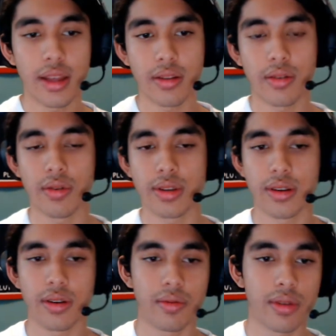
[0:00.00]
Corsair
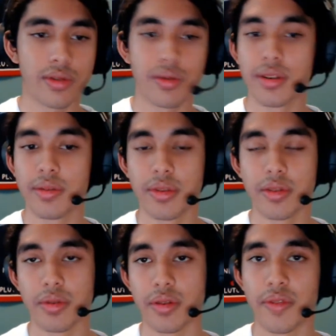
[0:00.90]

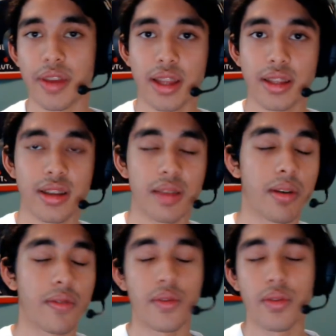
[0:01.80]
120mm fans. I got
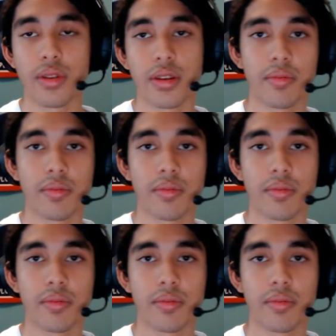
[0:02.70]
4 of them.